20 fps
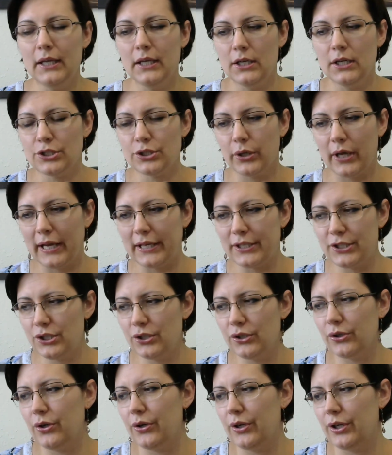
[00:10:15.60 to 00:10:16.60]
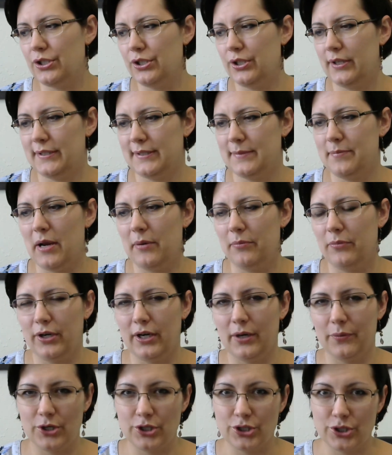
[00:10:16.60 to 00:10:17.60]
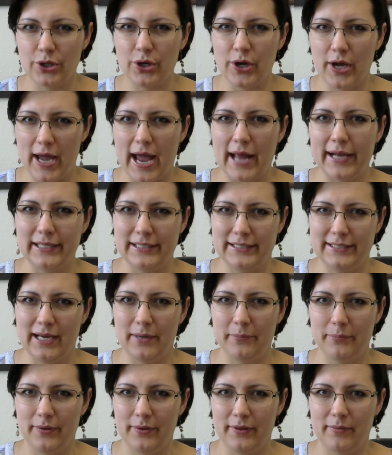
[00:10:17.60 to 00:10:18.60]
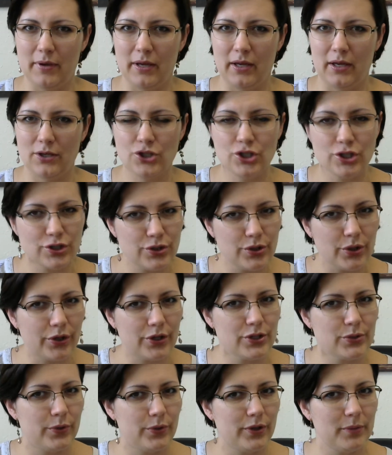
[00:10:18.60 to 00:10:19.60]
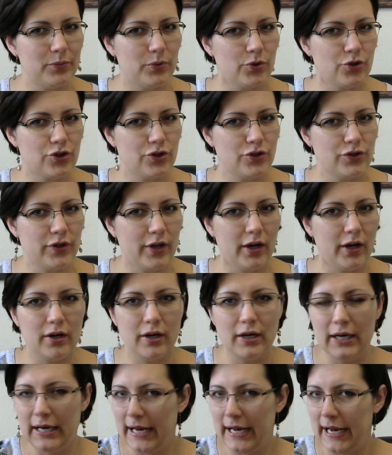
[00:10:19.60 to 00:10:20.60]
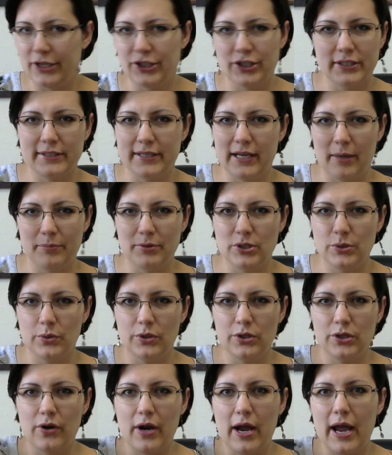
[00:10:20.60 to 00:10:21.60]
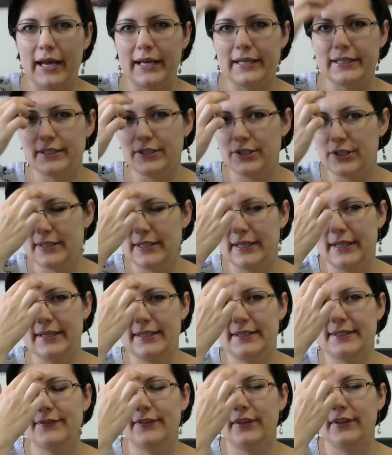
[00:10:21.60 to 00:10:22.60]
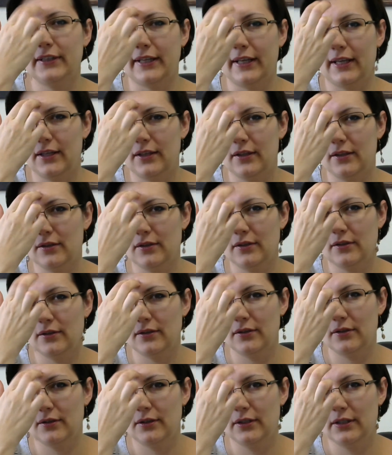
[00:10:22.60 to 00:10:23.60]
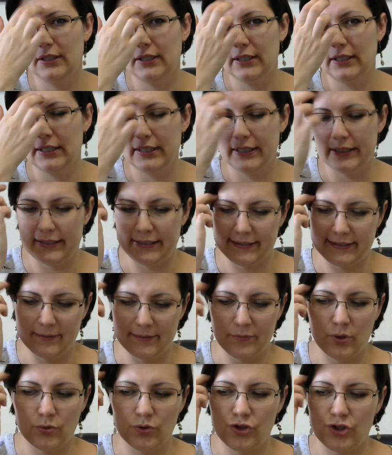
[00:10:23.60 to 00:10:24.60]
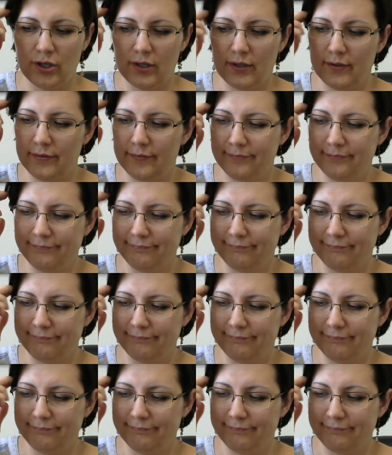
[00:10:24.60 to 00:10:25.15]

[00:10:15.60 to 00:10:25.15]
So as you're going to this memory, I want you to go ahead and tap with me. Just notice what emotion's there and just tap between your eyes and just say this feeling, this emotion.